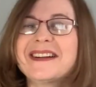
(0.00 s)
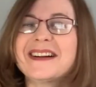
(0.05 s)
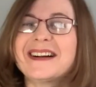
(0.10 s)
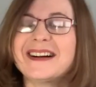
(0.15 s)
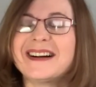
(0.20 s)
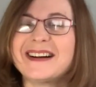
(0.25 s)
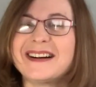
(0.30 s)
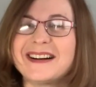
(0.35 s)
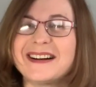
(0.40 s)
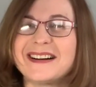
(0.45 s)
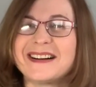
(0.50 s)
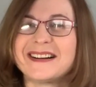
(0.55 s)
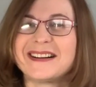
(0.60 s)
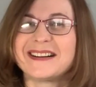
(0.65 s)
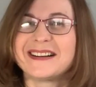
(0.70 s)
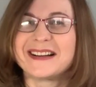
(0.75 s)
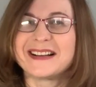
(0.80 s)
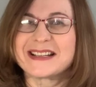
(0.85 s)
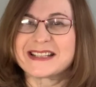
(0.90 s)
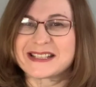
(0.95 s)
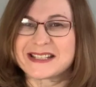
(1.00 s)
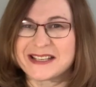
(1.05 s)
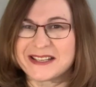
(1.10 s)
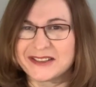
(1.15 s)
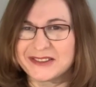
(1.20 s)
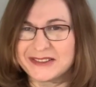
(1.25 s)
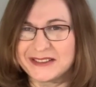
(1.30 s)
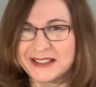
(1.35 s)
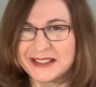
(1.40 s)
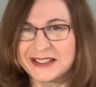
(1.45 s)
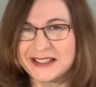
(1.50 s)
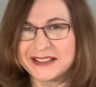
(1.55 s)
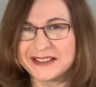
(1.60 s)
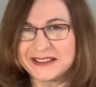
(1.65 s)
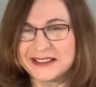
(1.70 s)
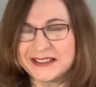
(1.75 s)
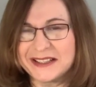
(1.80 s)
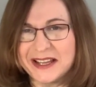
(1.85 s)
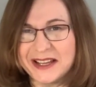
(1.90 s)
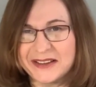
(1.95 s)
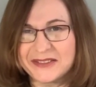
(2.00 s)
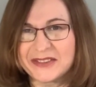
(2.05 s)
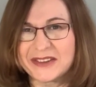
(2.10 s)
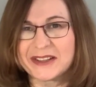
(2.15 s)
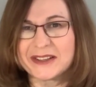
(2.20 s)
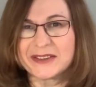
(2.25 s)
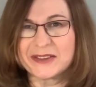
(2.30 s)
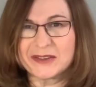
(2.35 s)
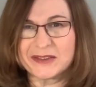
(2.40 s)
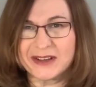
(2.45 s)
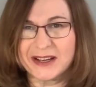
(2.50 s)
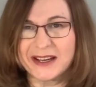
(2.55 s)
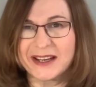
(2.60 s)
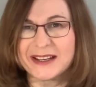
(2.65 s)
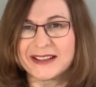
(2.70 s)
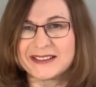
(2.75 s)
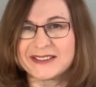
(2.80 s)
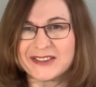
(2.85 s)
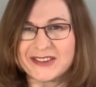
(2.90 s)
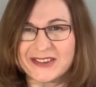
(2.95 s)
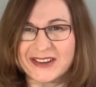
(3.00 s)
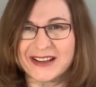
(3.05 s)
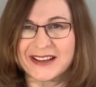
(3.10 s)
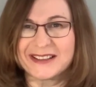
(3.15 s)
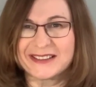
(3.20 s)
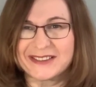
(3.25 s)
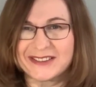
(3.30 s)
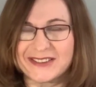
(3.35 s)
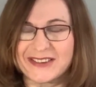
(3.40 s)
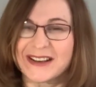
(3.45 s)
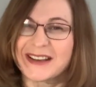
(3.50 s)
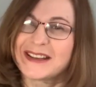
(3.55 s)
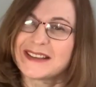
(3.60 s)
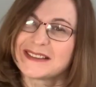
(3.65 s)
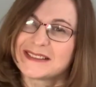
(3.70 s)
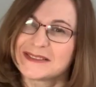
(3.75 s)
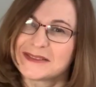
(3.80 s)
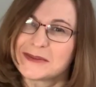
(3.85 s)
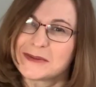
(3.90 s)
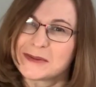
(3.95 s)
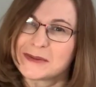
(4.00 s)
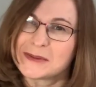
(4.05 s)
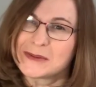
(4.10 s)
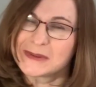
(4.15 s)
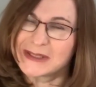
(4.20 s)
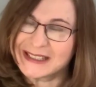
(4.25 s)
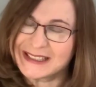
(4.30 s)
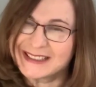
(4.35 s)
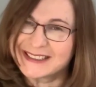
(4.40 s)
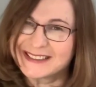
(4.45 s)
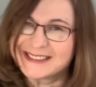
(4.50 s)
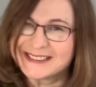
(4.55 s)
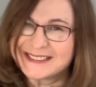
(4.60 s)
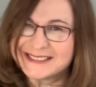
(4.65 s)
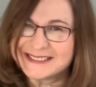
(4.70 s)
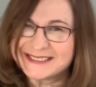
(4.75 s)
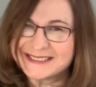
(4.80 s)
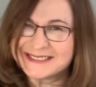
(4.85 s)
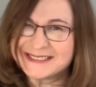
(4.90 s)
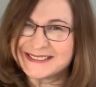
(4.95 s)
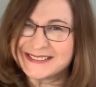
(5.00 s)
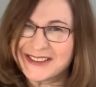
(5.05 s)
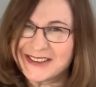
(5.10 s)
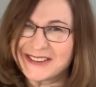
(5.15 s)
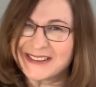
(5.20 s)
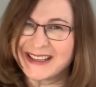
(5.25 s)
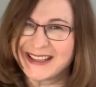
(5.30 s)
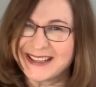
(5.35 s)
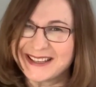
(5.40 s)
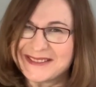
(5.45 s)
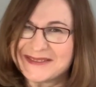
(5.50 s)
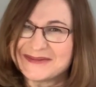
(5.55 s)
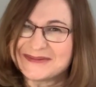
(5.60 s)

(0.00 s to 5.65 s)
I'll see you later, and have a great week. Okay,